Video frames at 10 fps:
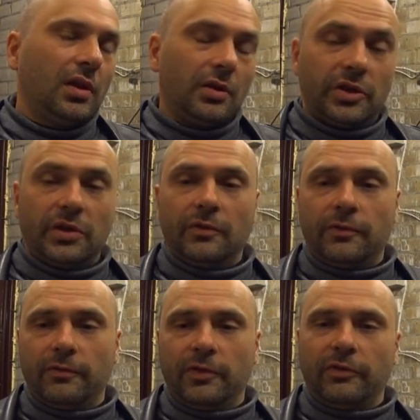Because
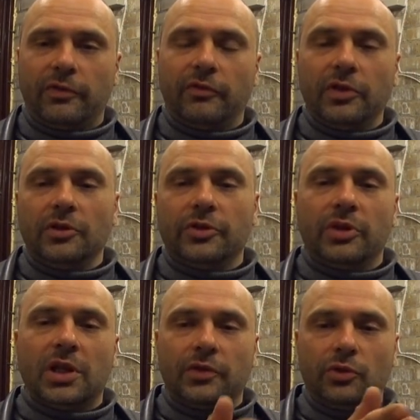with the wheels
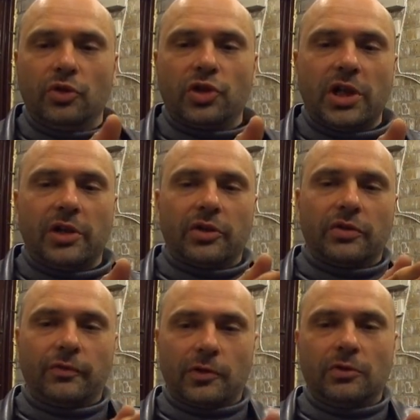you have two gyros.
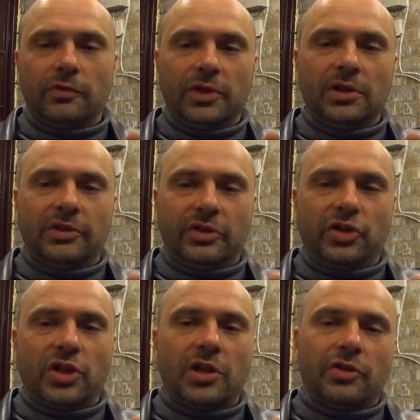The front wheel is a
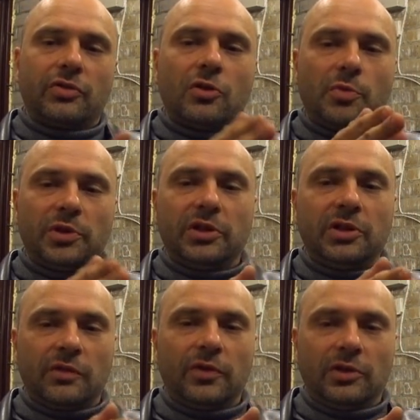gyroscope and the
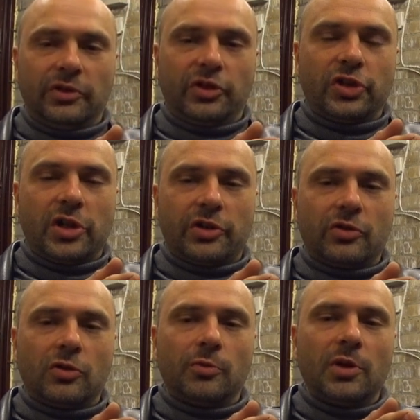rear wheel is a
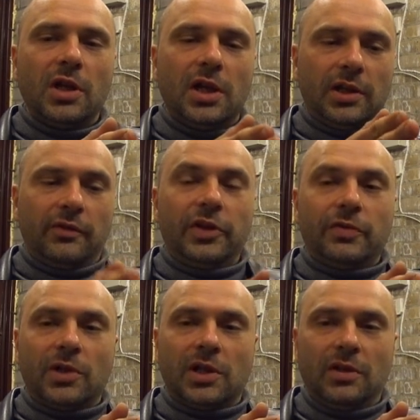gyroscope. And
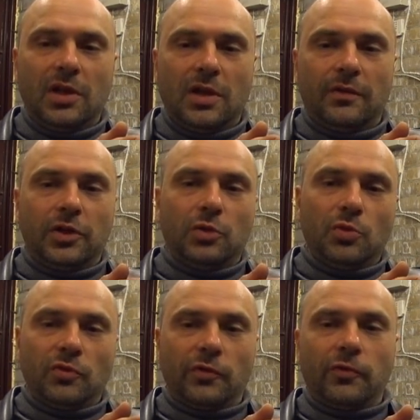this one, when you
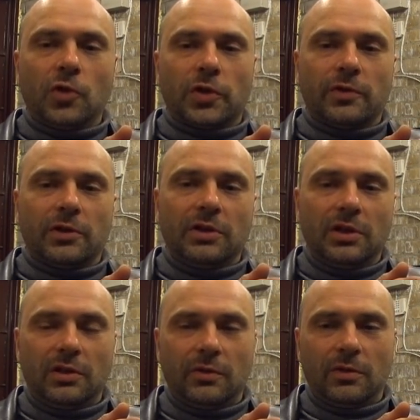move forward,
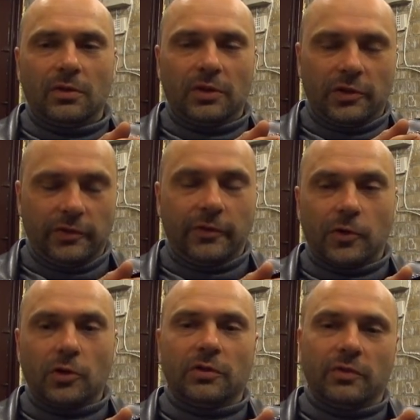the
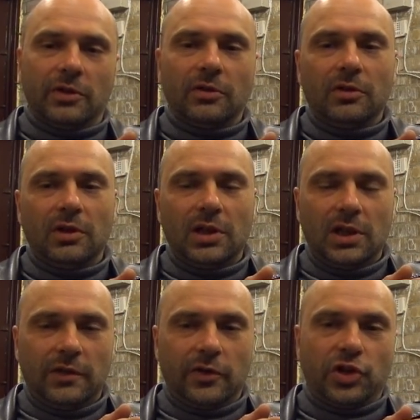front wheel,
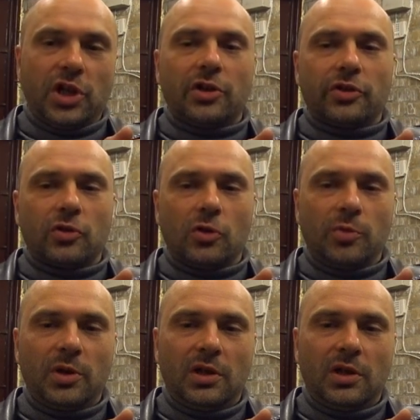the gyroscope,